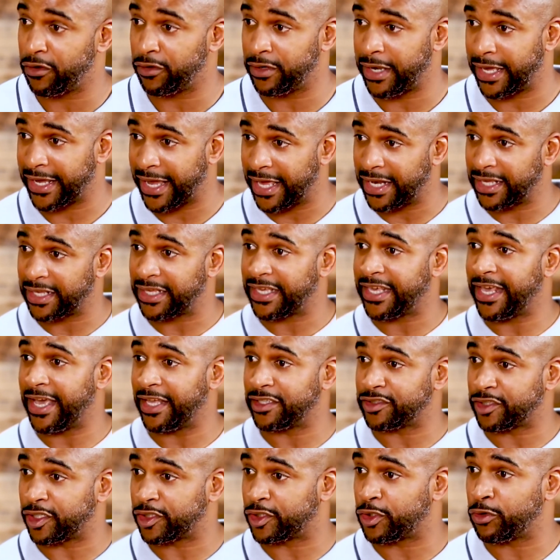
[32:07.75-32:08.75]
and I got to
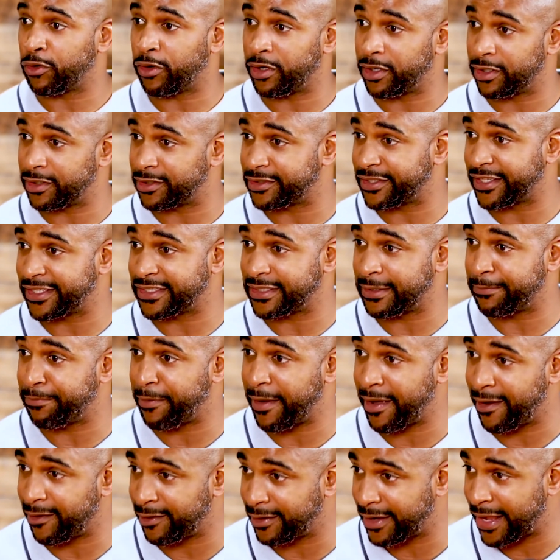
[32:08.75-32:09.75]
catch a
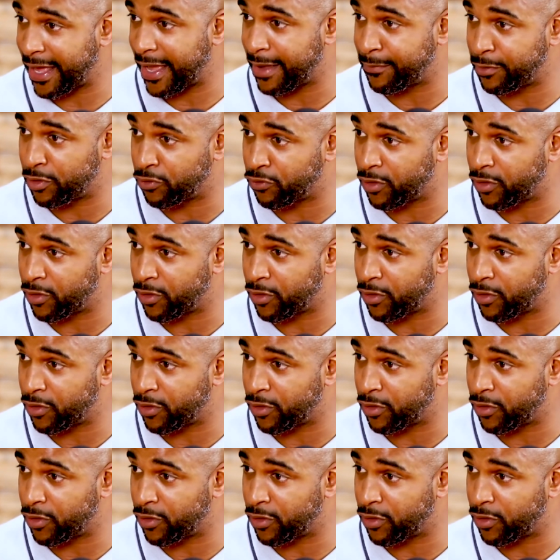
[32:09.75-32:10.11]
260-pound lineman